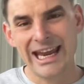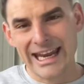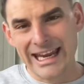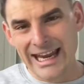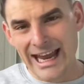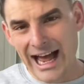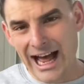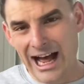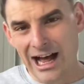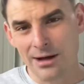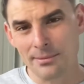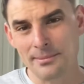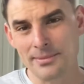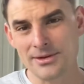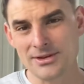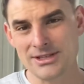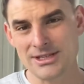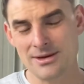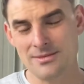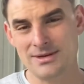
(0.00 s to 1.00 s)
He
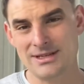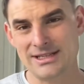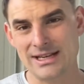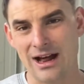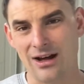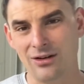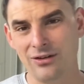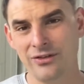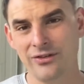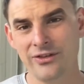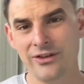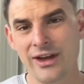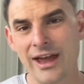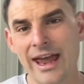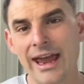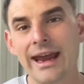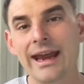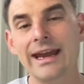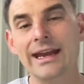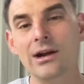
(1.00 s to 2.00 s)
humbles himself
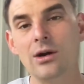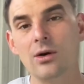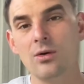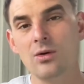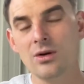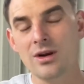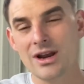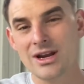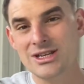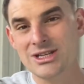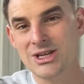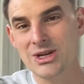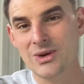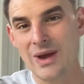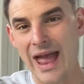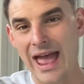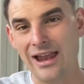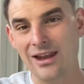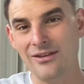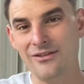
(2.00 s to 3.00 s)
in order to
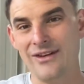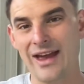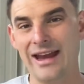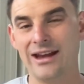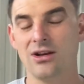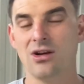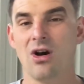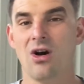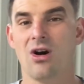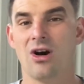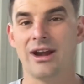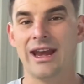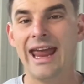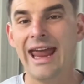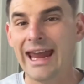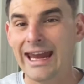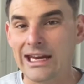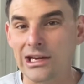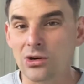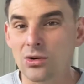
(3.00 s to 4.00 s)
elevate God,
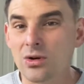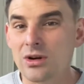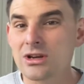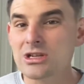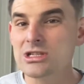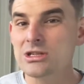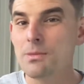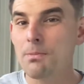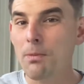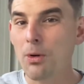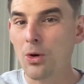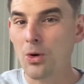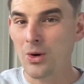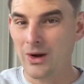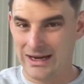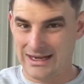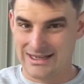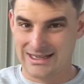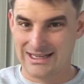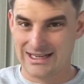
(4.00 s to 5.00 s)
in order to
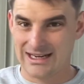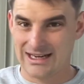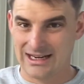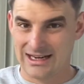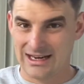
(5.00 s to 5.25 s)
point